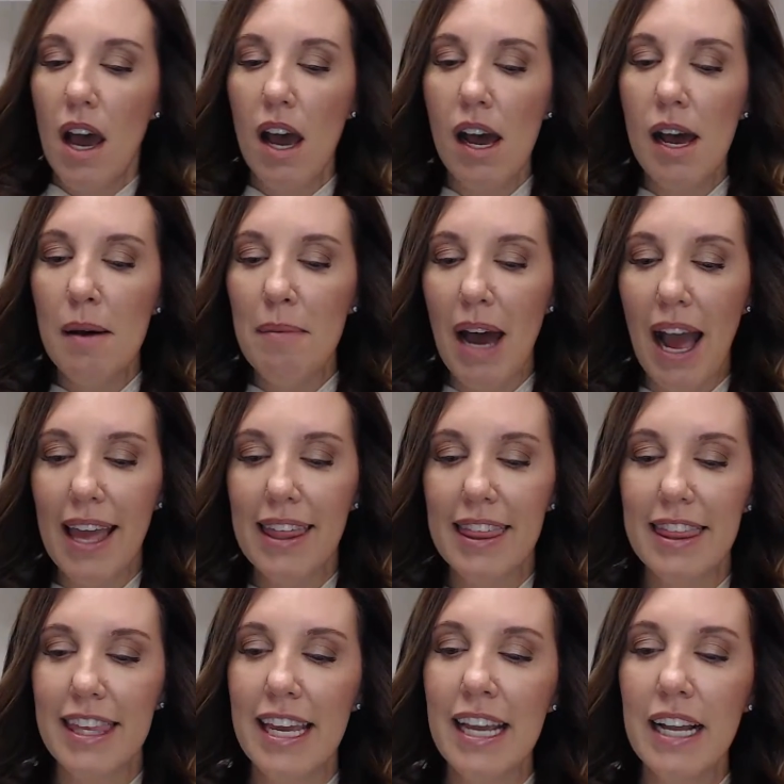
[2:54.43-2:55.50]

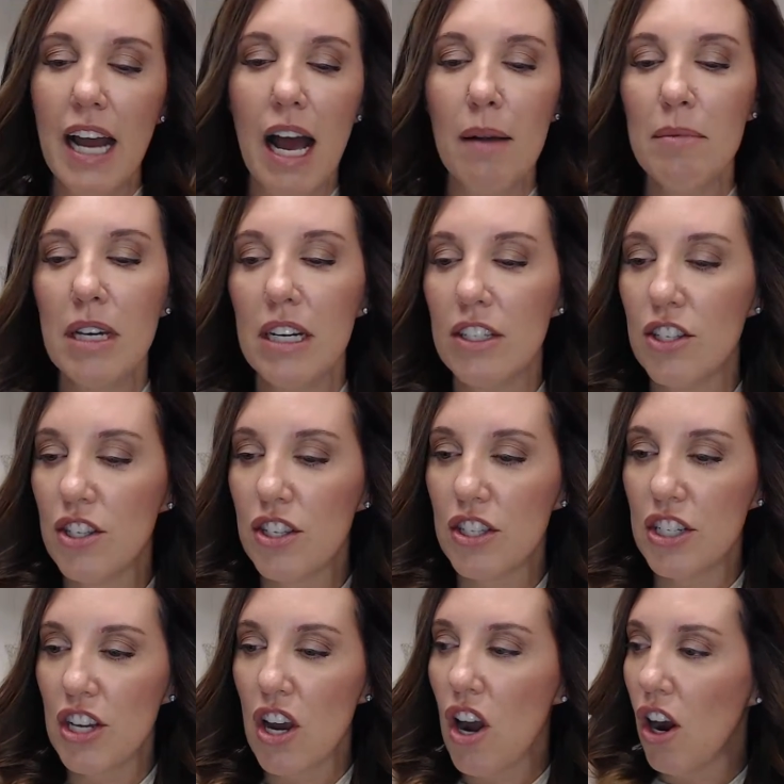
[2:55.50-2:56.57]
I think I'm going to
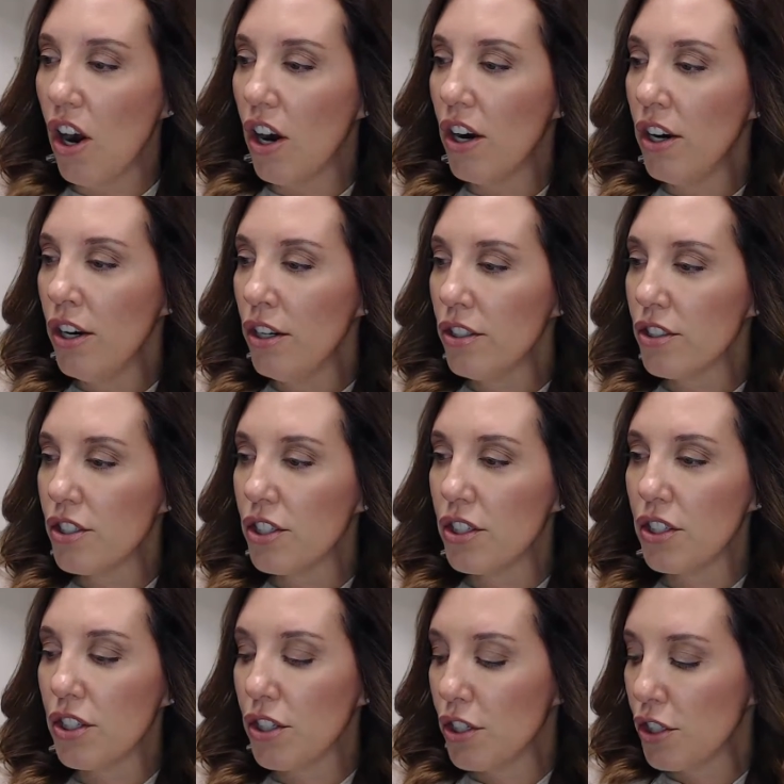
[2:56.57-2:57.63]
start.
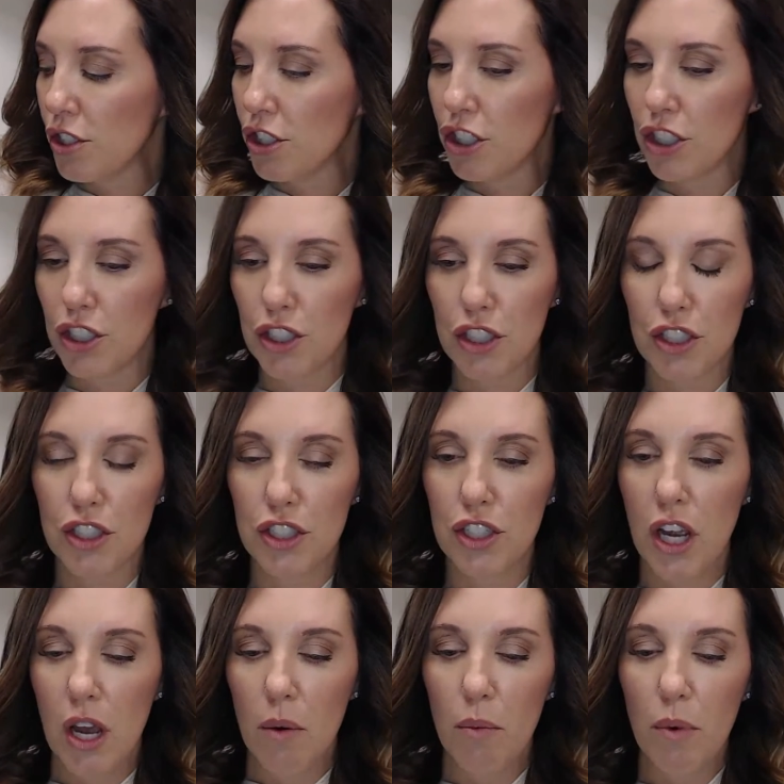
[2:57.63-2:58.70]

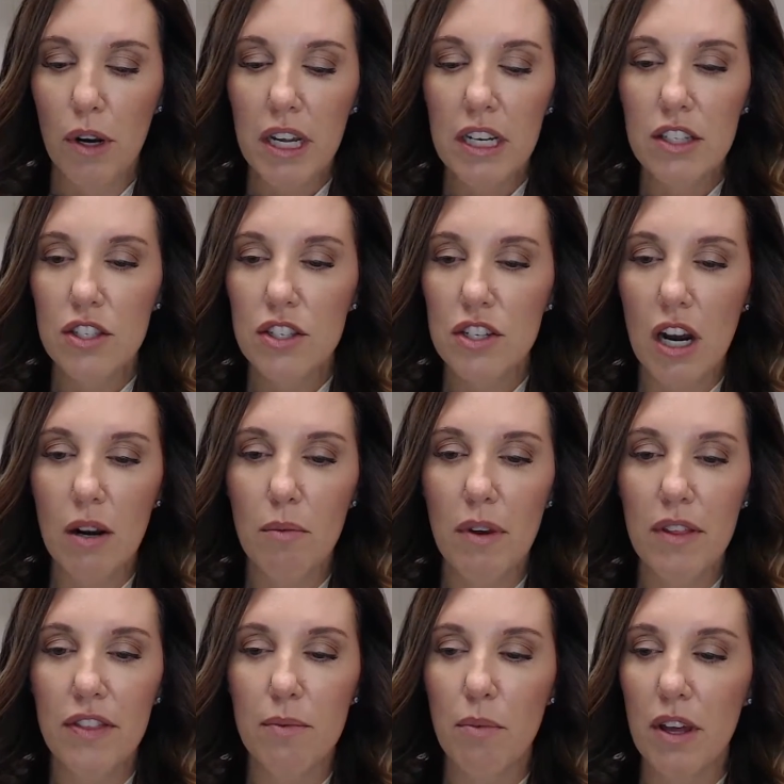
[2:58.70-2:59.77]
We're going to start
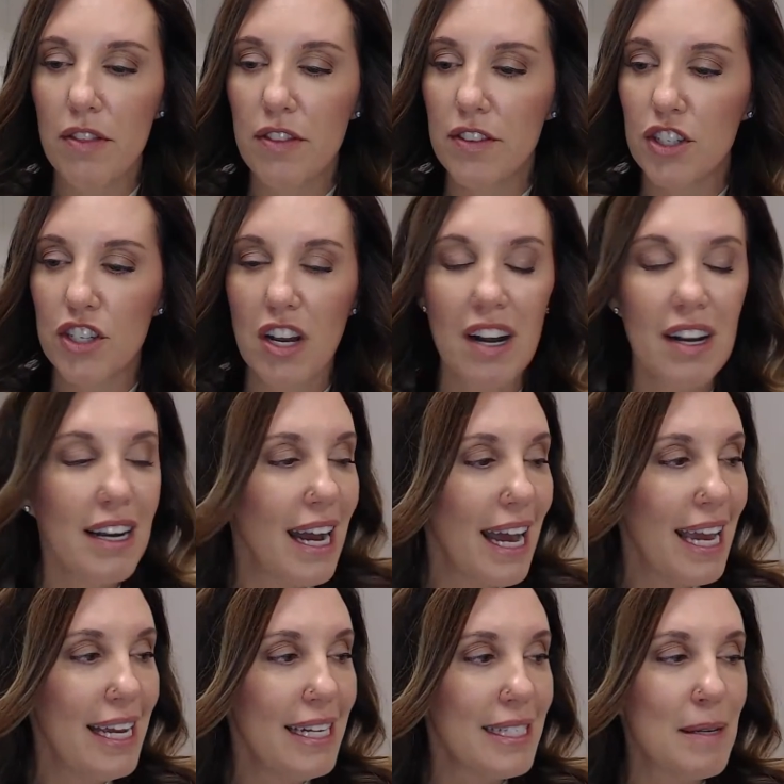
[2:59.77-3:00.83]
with
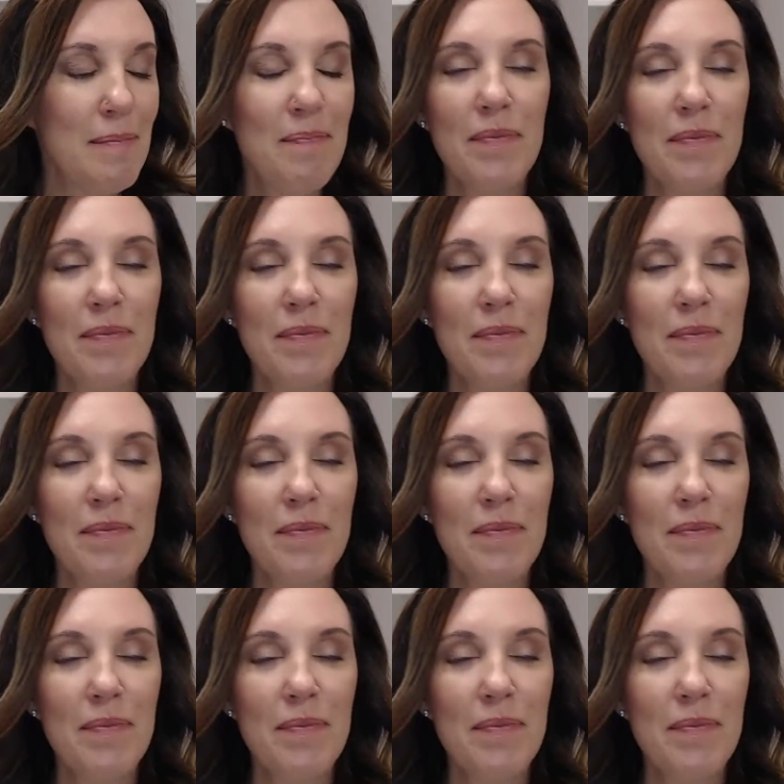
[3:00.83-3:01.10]
shungite.